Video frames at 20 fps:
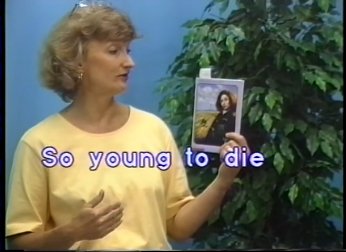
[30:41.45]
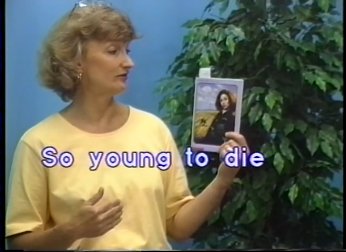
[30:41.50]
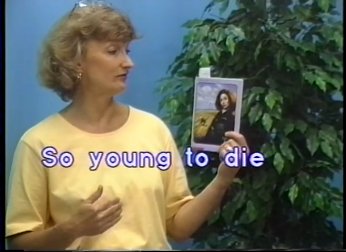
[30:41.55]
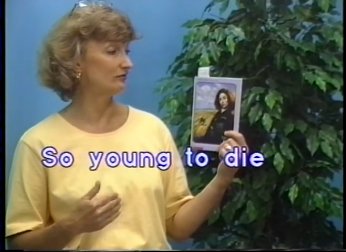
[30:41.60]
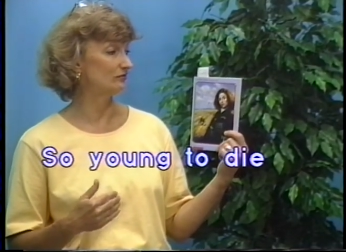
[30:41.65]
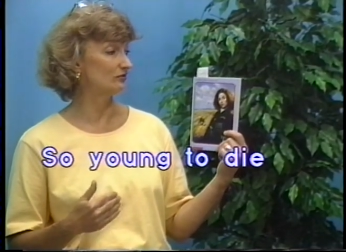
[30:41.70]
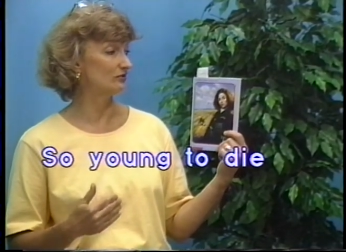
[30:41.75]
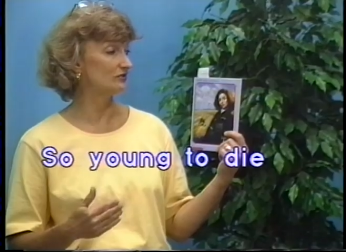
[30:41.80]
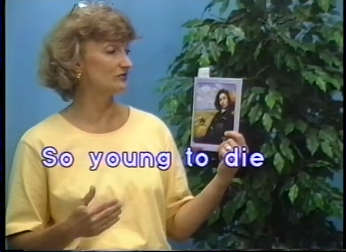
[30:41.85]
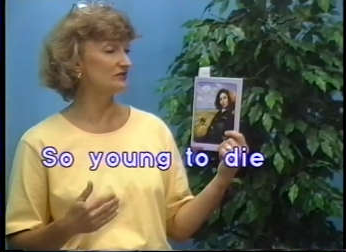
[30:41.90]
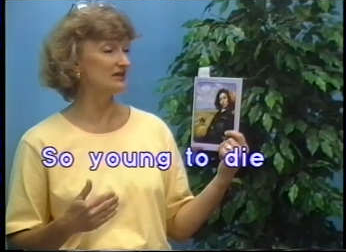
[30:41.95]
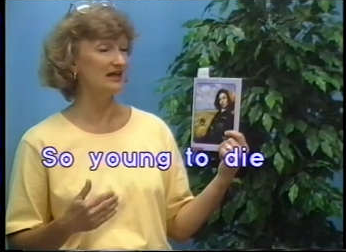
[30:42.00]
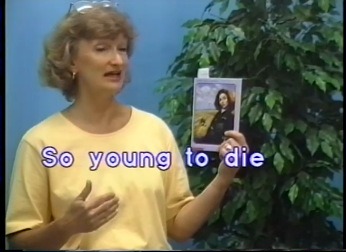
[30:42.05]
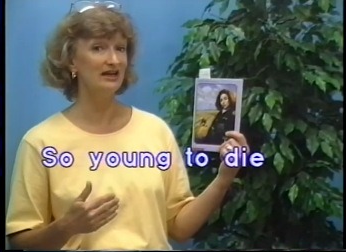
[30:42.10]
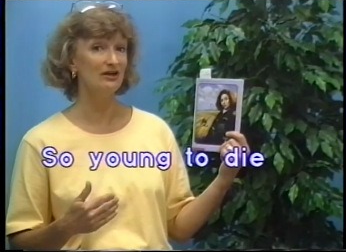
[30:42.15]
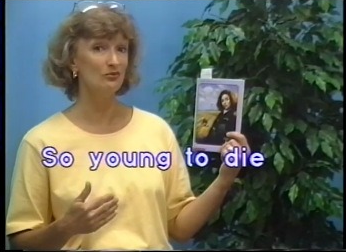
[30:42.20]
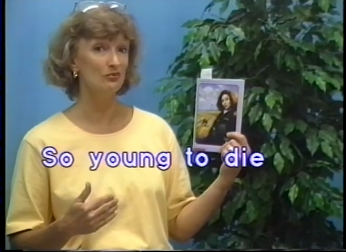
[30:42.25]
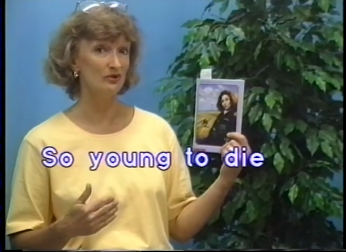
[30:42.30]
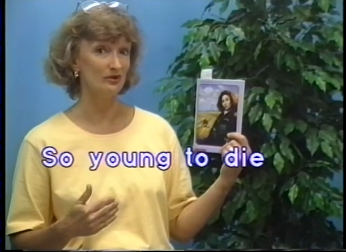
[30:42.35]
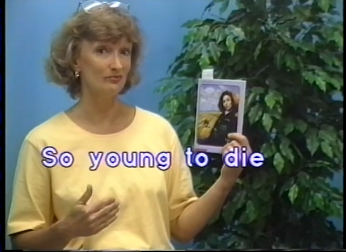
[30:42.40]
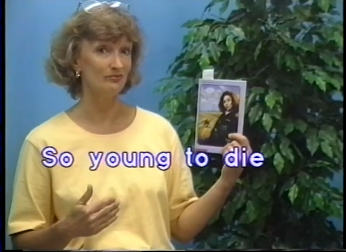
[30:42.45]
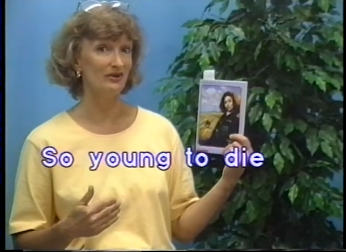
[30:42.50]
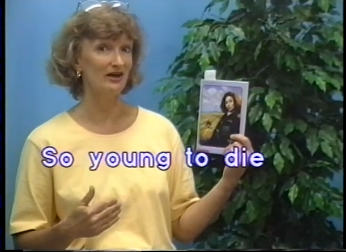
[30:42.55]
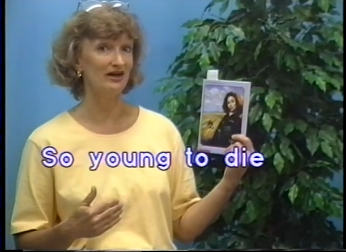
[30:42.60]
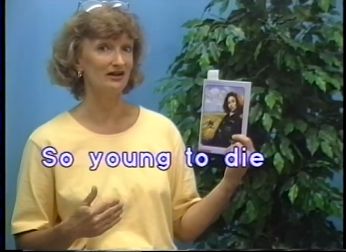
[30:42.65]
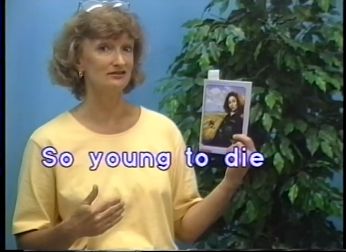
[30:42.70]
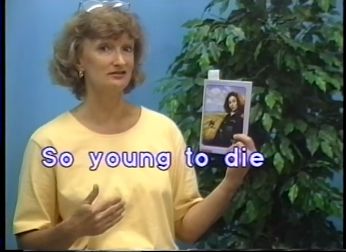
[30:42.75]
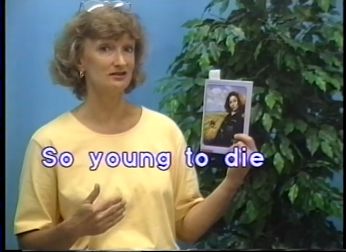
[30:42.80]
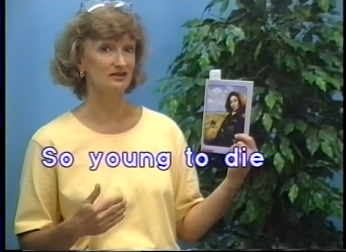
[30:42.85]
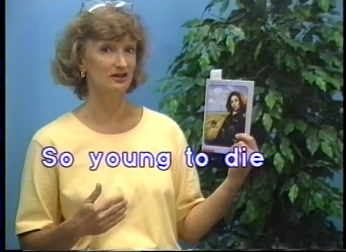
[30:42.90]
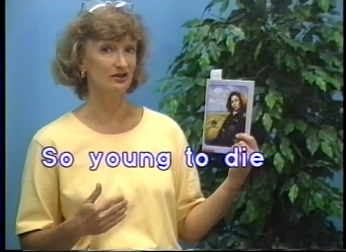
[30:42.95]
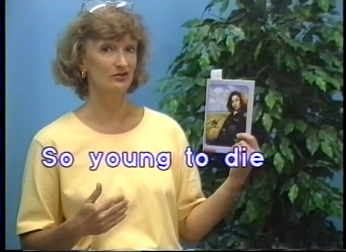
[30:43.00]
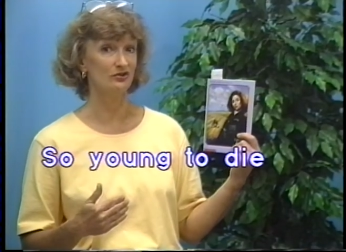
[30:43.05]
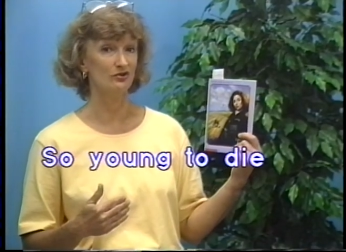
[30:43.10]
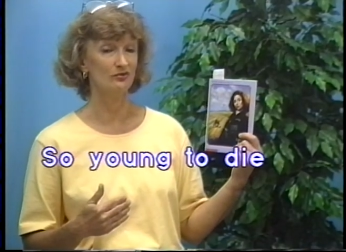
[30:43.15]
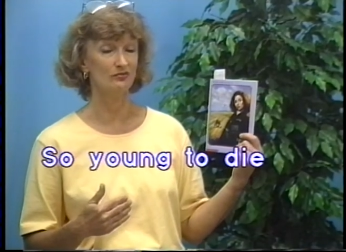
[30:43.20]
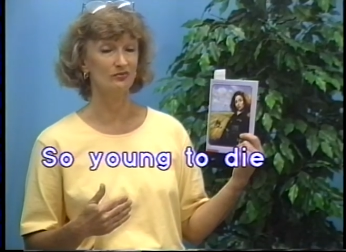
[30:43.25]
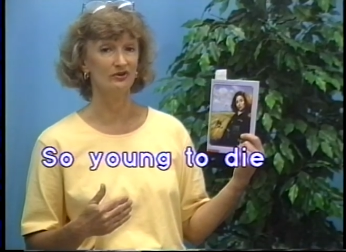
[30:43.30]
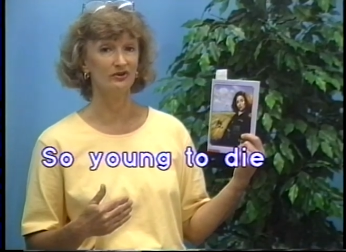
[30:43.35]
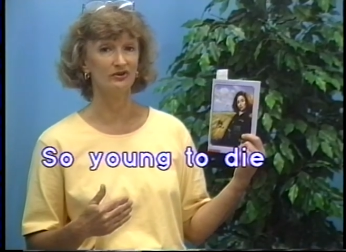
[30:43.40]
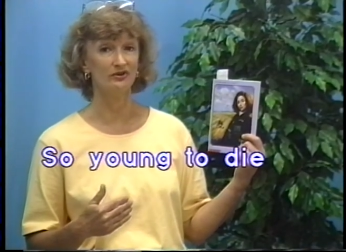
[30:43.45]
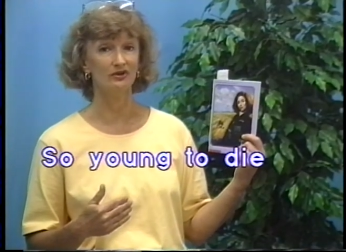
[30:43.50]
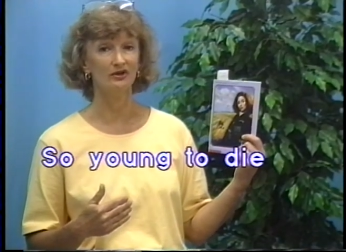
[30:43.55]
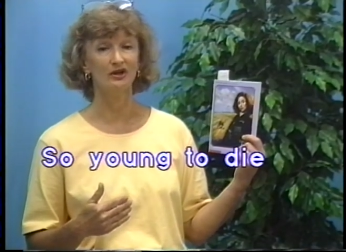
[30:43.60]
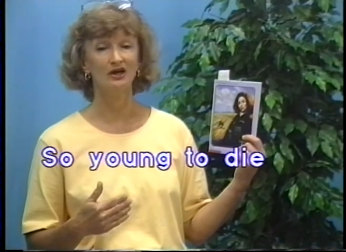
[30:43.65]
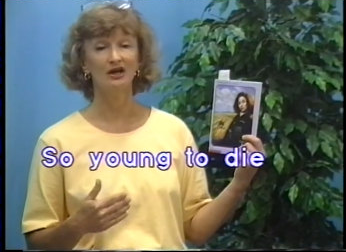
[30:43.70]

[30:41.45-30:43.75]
And of course, Hannah went back to get her mother.